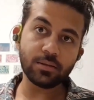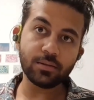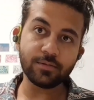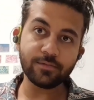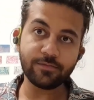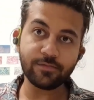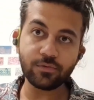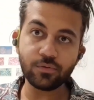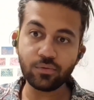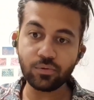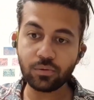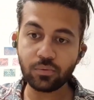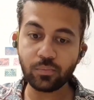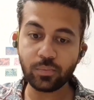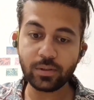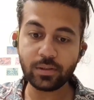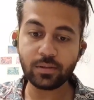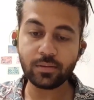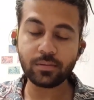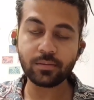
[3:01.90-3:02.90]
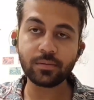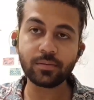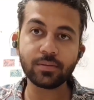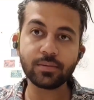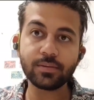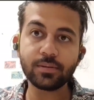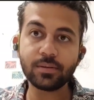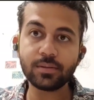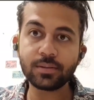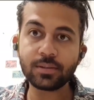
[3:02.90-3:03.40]
the fruit with
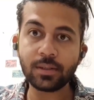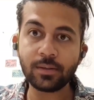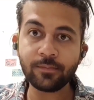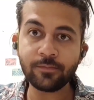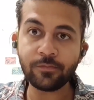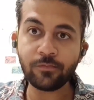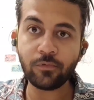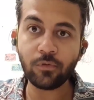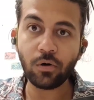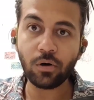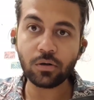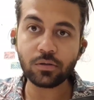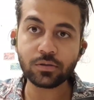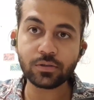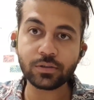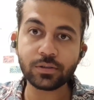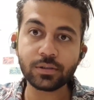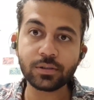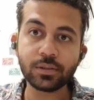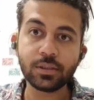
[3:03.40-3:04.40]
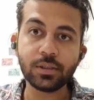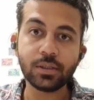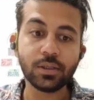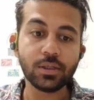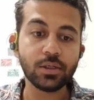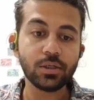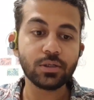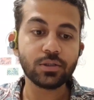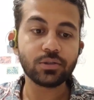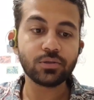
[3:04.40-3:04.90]
some forks,
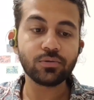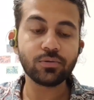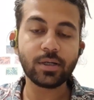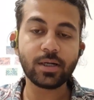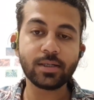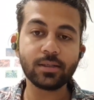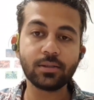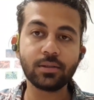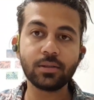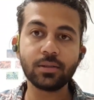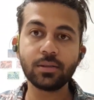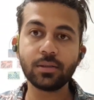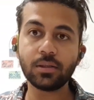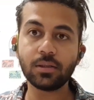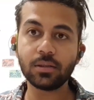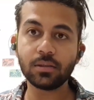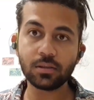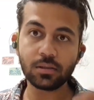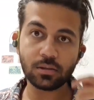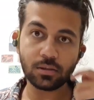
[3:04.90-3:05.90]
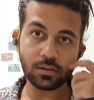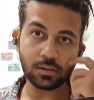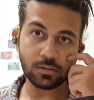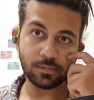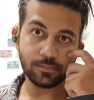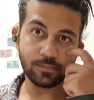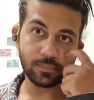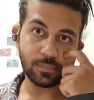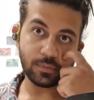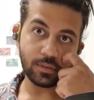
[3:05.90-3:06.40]
so that
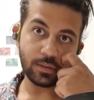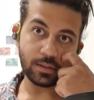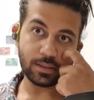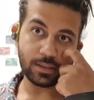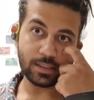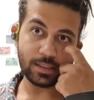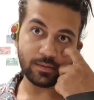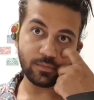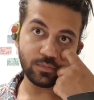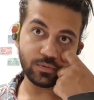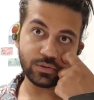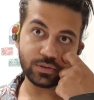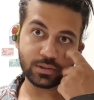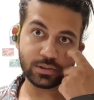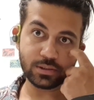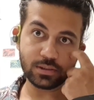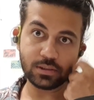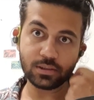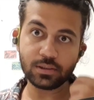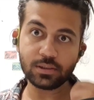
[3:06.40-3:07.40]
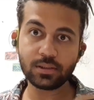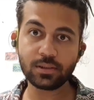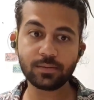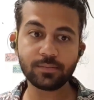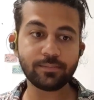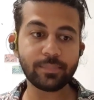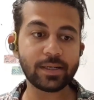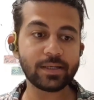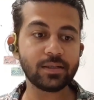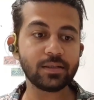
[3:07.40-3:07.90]
there was a
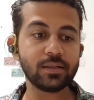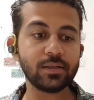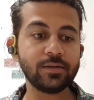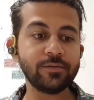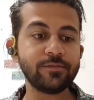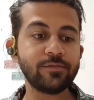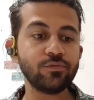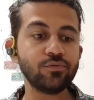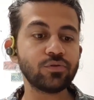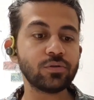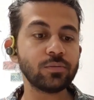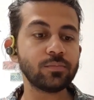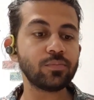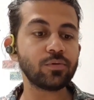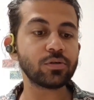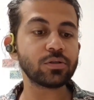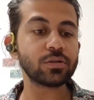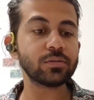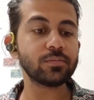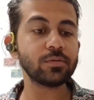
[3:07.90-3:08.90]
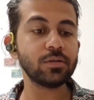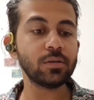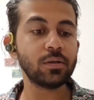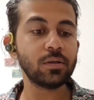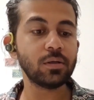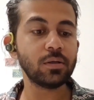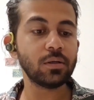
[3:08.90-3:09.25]
better infusion possible,